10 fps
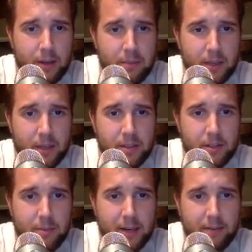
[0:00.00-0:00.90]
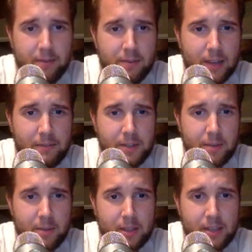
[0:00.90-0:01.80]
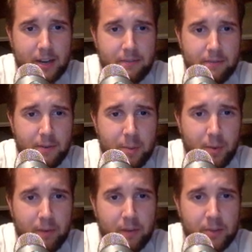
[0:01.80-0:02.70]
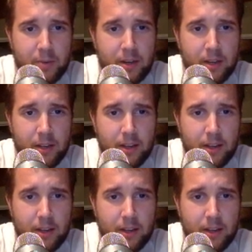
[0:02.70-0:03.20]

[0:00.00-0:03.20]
because you might have left some of the stuff from the previous one.